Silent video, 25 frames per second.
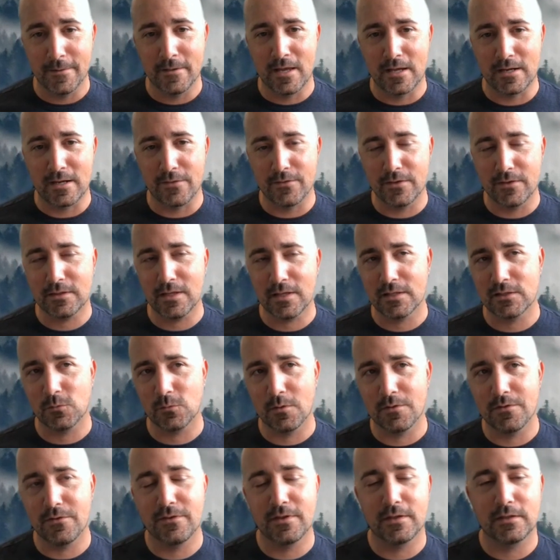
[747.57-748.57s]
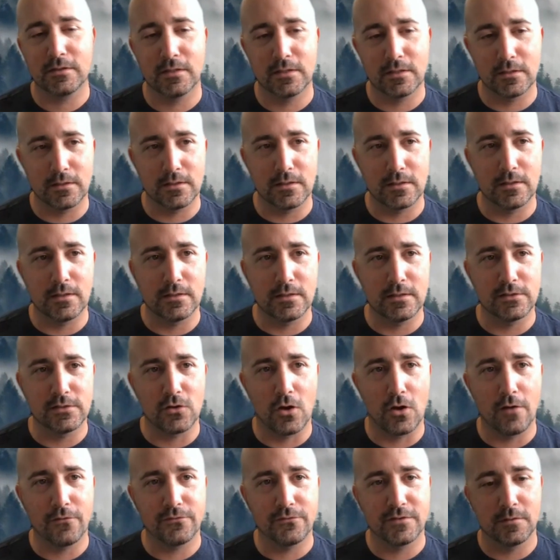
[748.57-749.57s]
And I think that's one thing that is
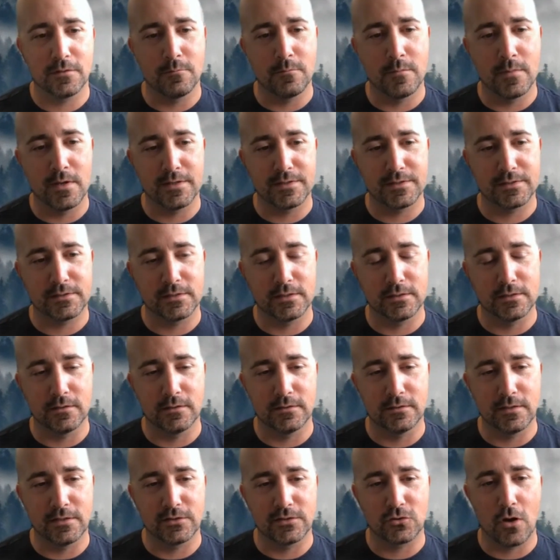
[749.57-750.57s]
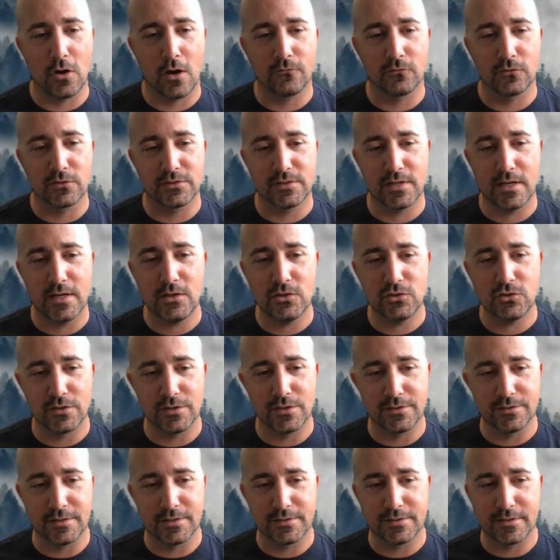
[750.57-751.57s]
often missed in these
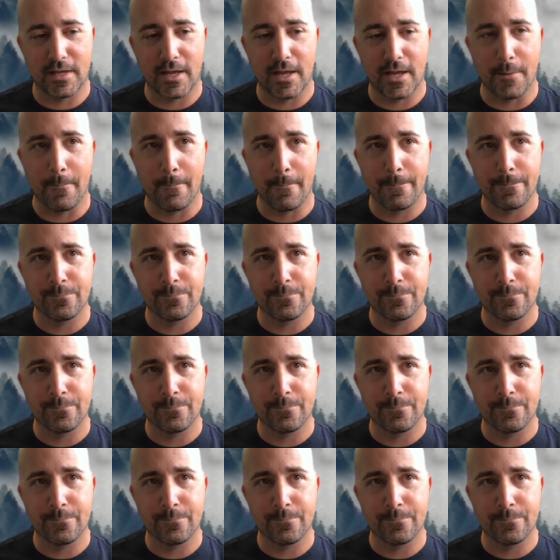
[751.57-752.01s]
conversations, is that